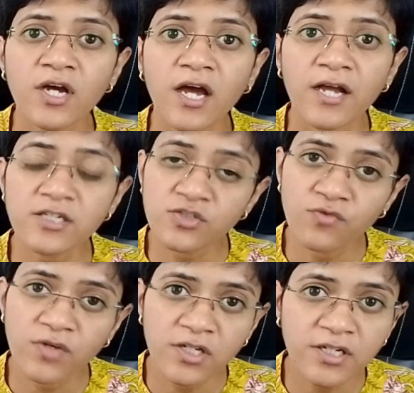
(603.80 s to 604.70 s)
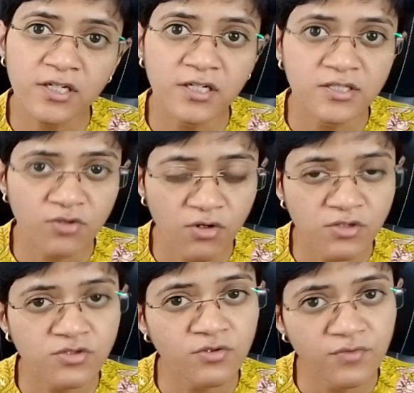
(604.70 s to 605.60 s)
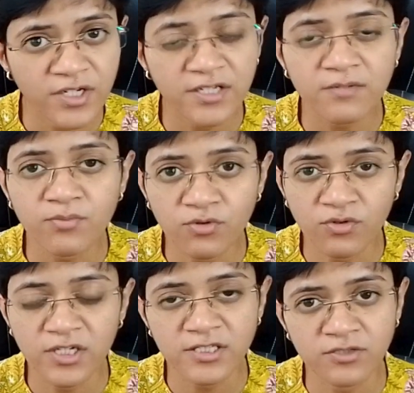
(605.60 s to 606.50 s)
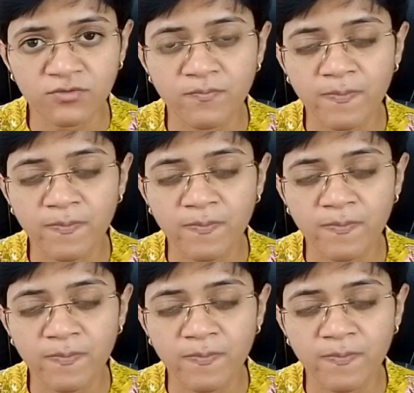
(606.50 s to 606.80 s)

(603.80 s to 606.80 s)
and swelling is also very progressive.